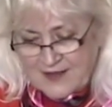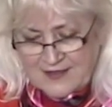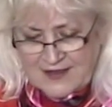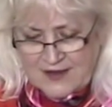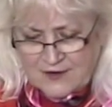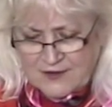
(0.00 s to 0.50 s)

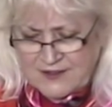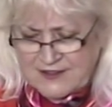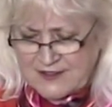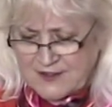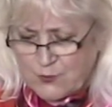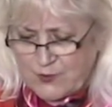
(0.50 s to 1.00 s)
The
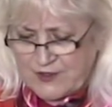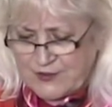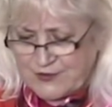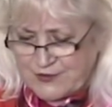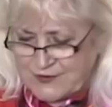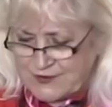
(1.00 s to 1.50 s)
Arctic
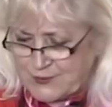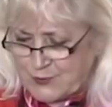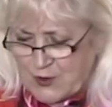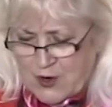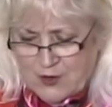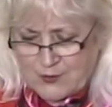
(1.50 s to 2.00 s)
winters
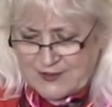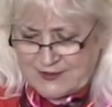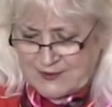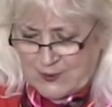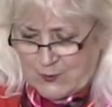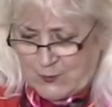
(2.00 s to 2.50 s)
were always
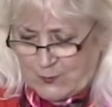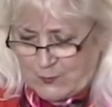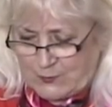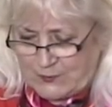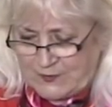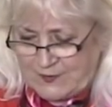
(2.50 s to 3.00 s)

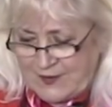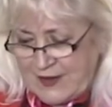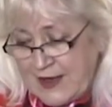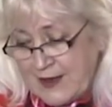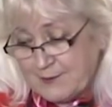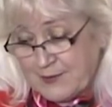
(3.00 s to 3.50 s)
cold,
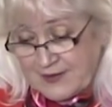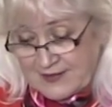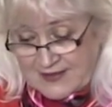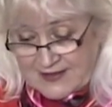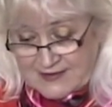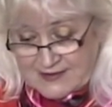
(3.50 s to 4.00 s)
but
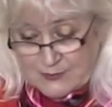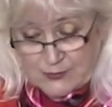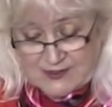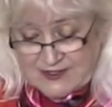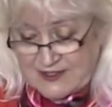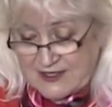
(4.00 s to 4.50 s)
this
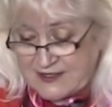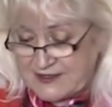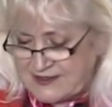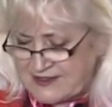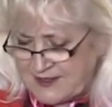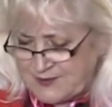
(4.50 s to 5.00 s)
was an
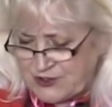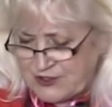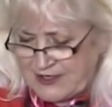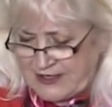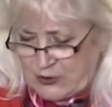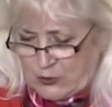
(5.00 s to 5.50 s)

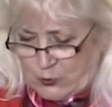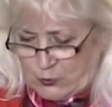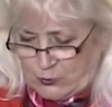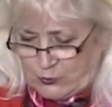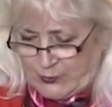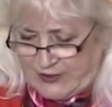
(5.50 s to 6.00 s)
exceptionally
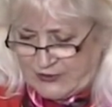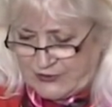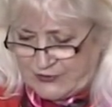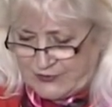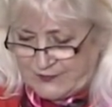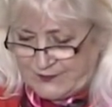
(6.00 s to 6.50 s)
cold
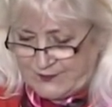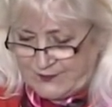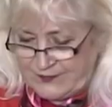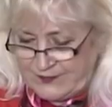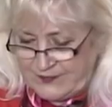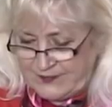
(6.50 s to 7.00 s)
winter.
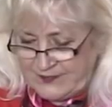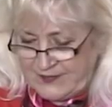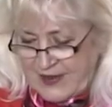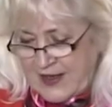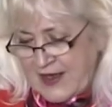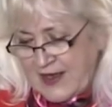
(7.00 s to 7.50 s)

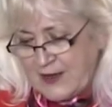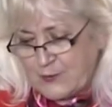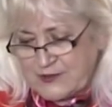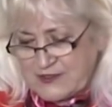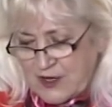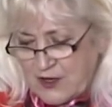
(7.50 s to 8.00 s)
It
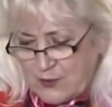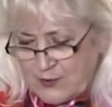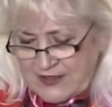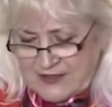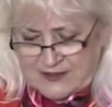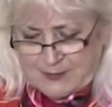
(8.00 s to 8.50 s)
was
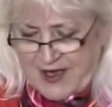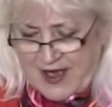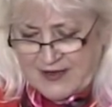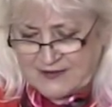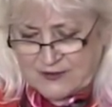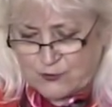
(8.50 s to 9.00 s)
always
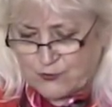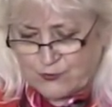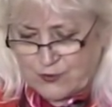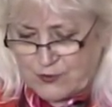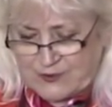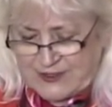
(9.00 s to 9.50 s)
past
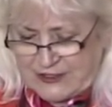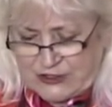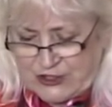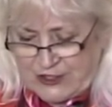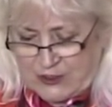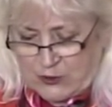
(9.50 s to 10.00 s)
rosy
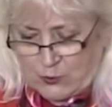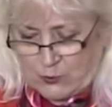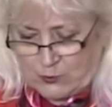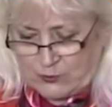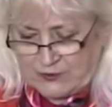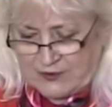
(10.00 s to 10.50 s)
cheek
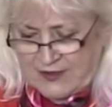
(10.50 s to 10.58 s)
cold.